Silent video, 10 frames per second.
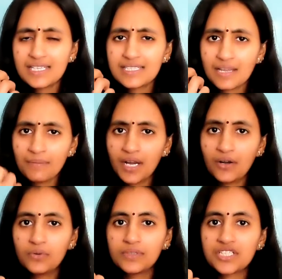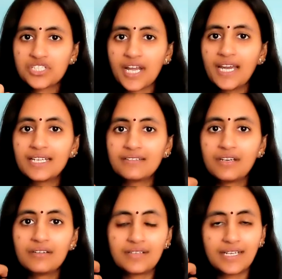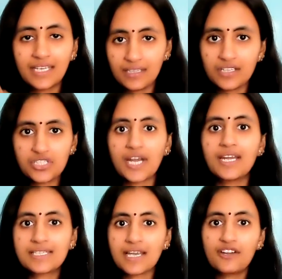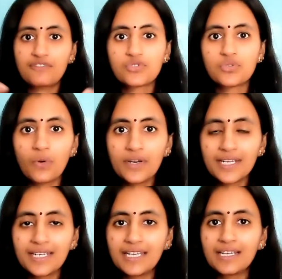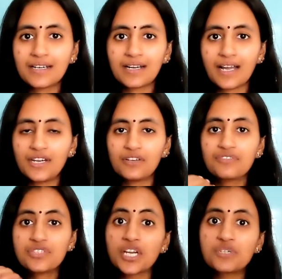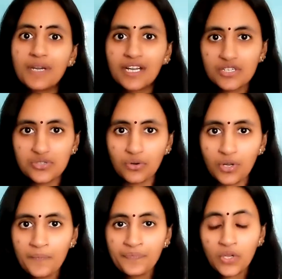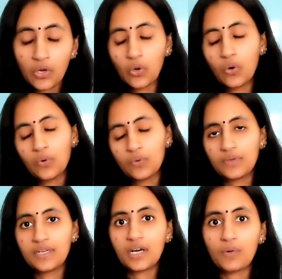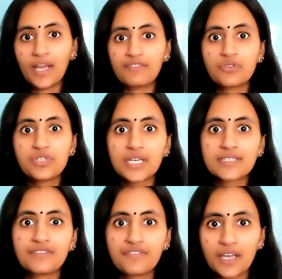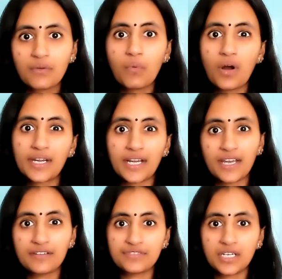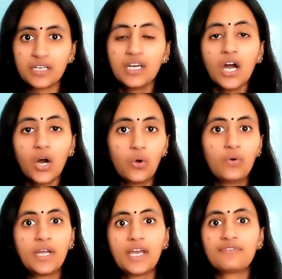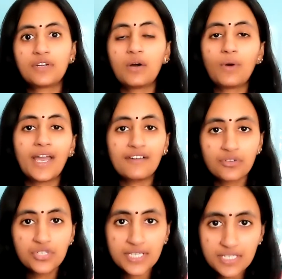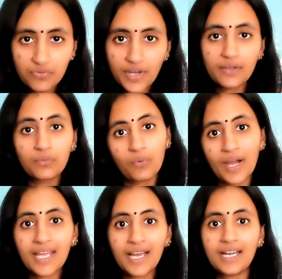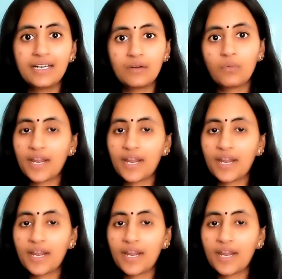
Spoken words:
somehow the child, again, the child is kind of zoned in a kind of judgmental zone. Oh, now I have to justify what I have done. Oh, now I have to justify why I had done